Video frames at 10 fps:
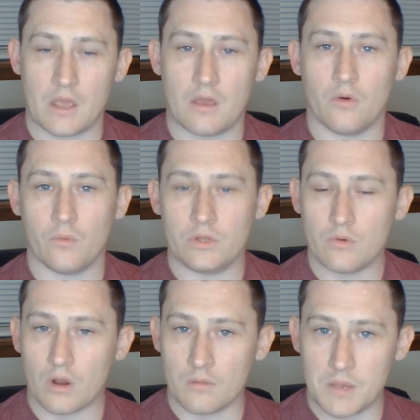When you
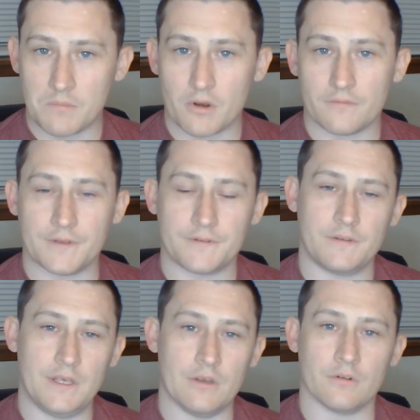are a member of this
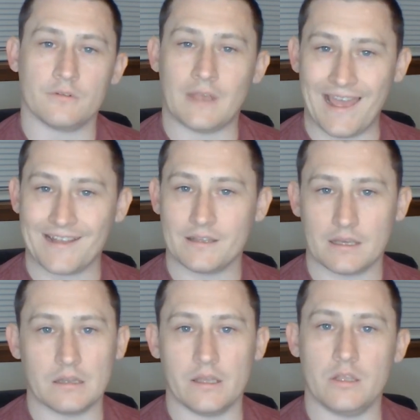tier,
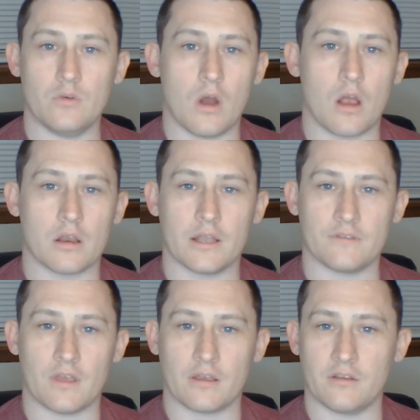technically you are an
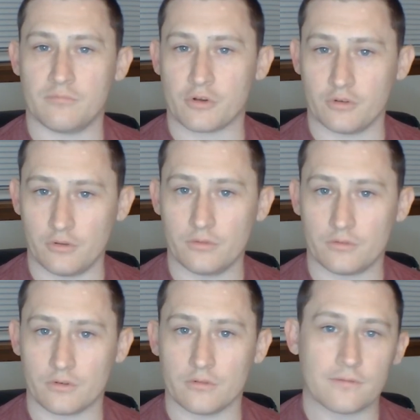executive
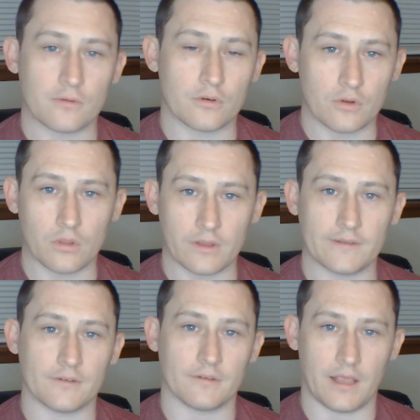producer for Null
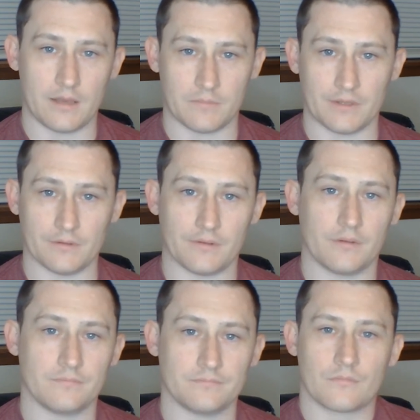Entertainment,
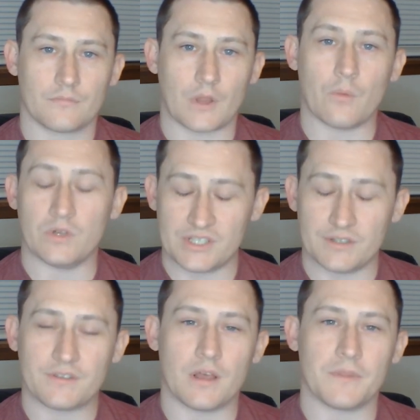which
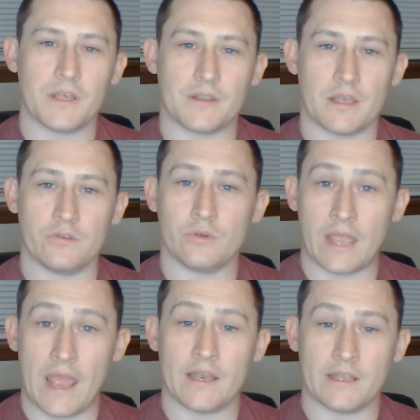is something that you
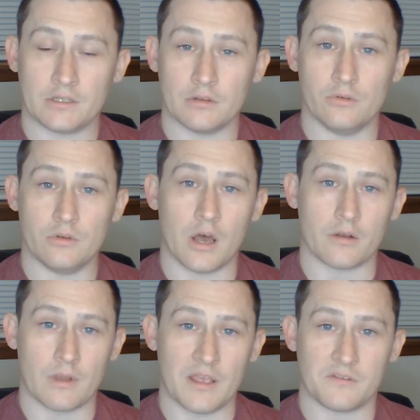can include on a
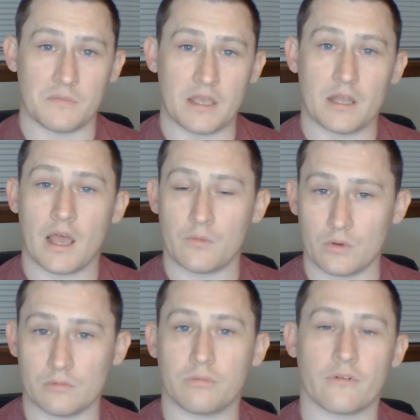resume, and I
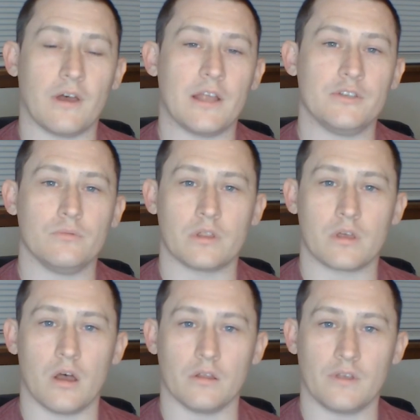will provide you with
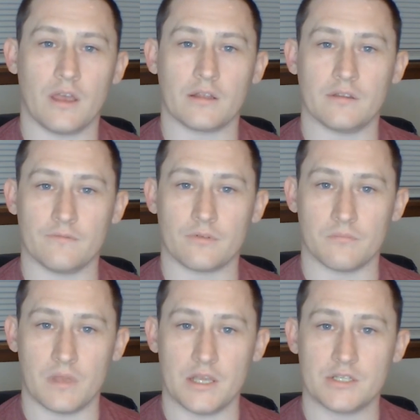contact
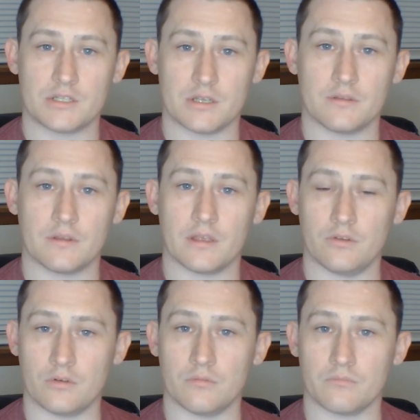information that
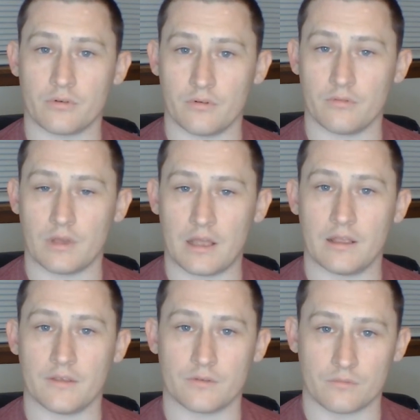you can provide
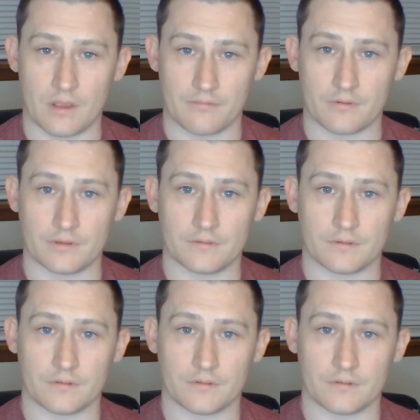as a reference.